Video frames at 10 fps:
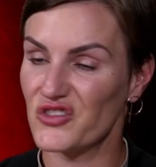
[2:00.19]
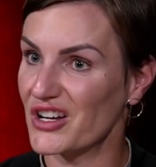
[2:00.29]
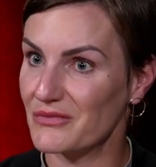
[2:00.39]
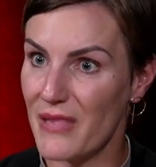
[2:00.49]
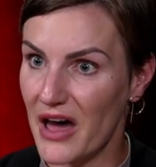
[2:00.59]

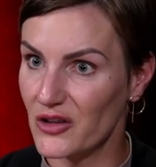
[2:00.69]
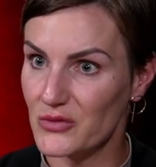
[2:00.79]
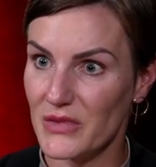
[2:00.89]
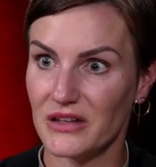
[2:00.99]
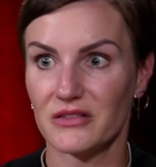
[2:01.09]
project
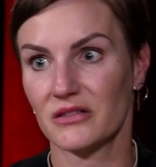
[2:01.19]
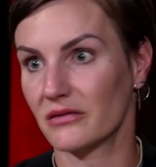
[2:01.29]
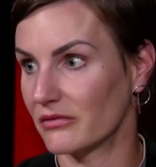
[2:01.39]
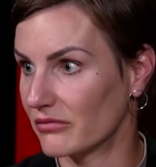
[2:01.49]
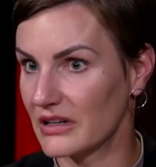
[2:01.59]
management,
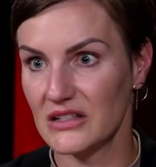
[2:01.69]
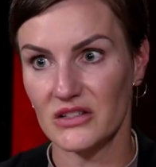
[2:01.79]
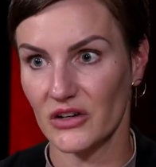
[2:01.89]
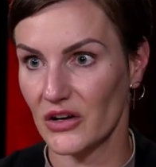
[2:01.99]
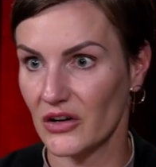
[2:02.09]

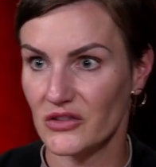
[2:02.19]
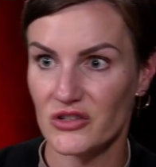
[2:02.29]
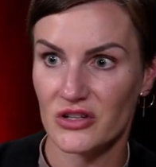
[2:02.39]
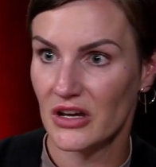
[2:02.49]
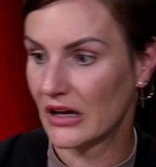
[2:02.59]

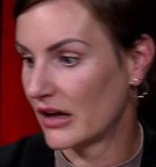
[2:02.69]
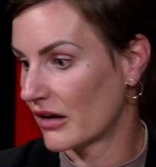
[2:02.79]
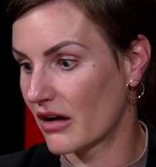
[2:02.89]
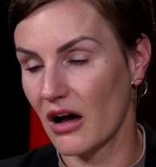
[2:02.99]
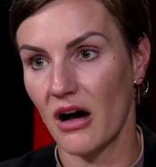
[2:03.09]
research,
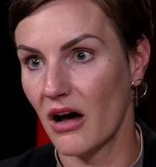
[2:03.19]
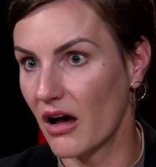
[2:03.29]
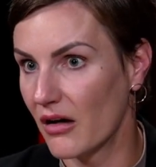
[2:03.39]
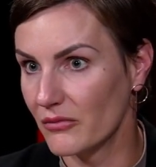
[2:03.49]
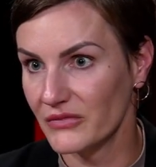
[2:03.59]

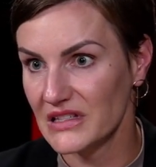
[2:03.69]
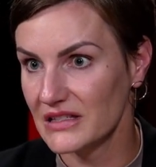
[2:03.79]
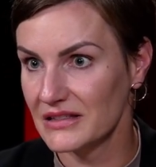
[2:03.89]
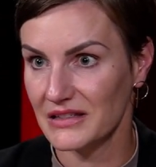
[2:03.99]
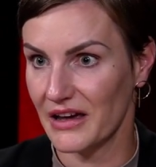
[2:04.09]

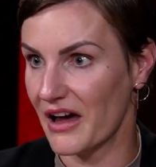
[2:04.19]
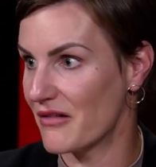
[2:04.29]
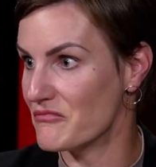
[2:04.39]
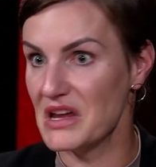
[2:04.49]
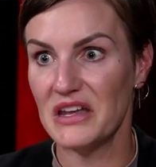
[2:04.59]
comms,
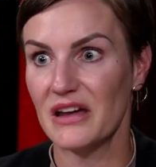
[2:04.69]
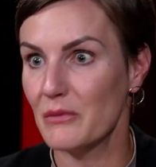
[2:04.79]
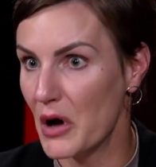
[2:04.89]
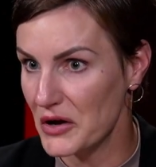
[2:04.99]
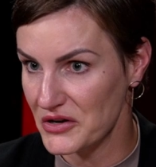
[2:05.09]
uh,
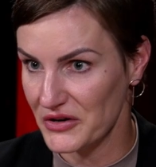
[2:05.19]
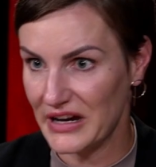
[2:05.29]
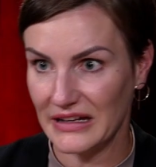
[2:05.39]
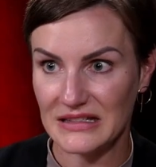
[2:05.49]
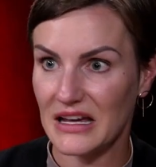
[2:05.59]
media
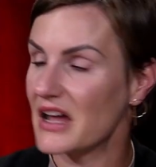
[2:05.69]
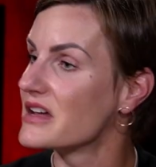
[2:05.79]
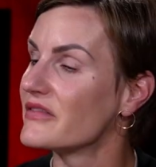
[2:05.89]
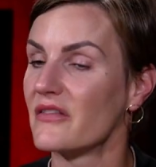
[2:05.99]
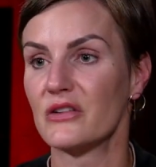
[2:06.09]
monitoring. It's
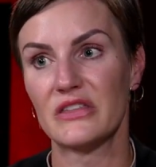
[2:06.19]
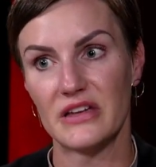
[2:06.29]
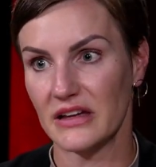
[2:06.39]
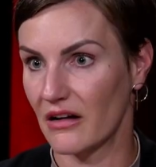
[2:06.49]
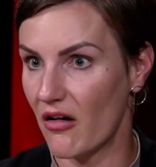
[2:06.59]
kind of
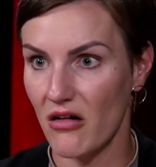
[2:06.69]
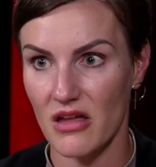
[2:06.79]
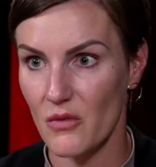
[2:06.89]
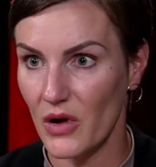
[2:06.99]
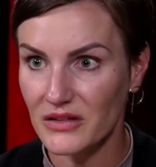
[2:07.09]
everything
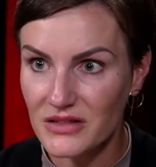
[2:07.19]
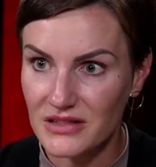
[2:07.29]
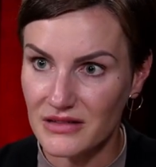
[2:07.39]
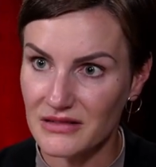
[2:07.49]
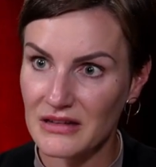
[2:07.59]
all at
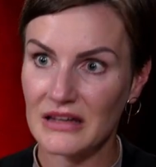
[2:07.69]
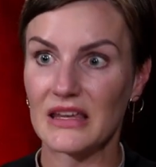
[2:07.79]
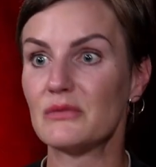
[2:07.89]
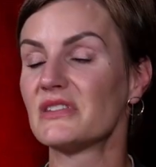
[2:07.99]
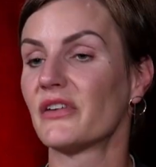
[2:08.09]
once and
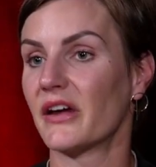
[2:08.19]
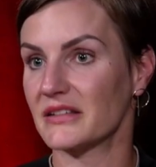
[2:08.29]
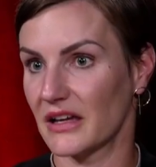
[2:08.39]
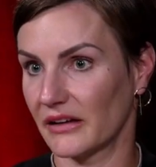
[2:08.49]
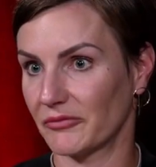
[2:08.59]
keeps it very
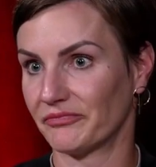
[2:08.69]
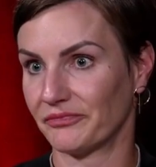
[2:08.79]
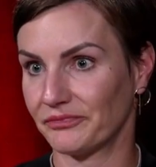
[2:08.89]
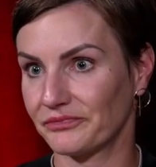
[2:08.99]
exciting.